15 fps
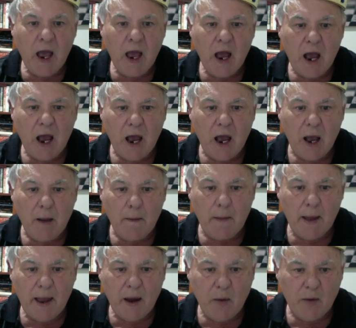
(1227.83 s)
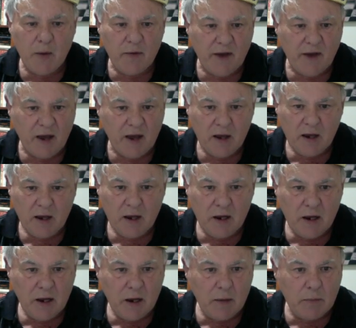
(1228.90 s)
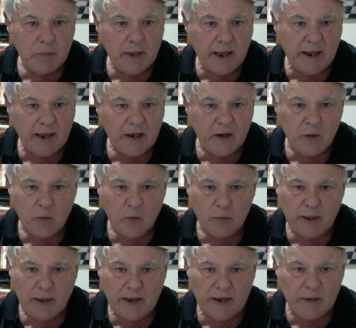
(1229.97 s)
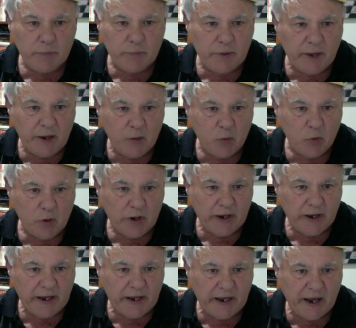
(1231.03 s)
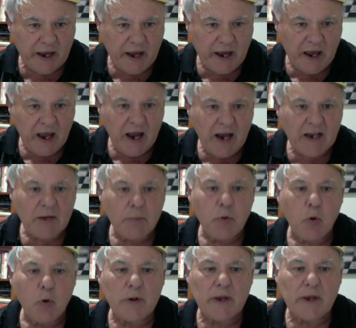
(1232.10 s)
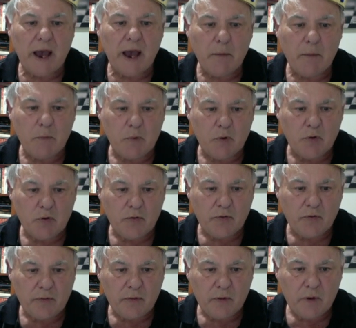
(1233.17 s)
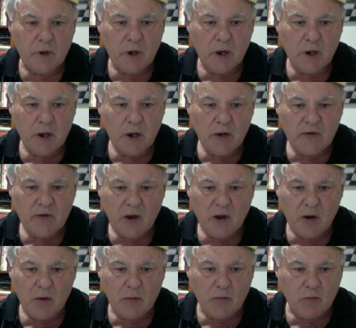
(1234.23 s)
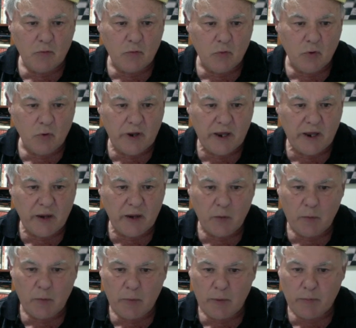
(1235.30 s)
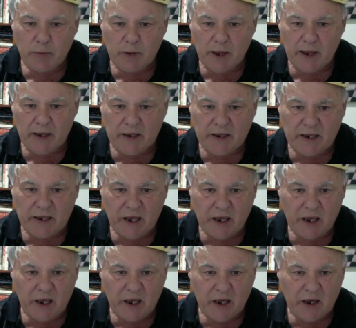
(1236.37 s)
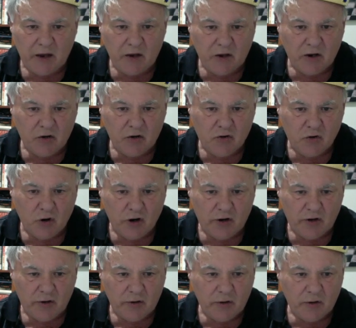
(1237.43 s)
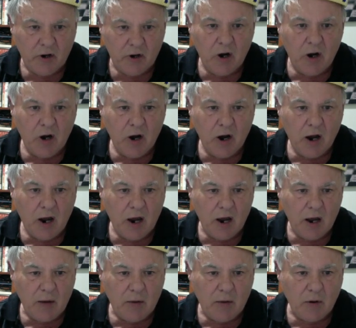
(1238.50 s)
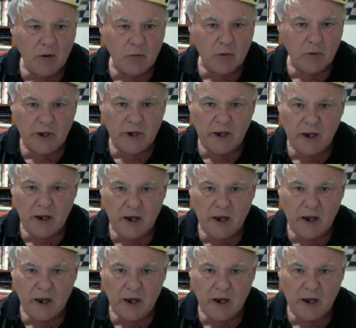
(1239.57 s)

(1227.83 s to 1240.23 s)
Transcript: However, black can play rook here, and the pawn can't move. So rook here would be played, king here. You're going to try to, rook here,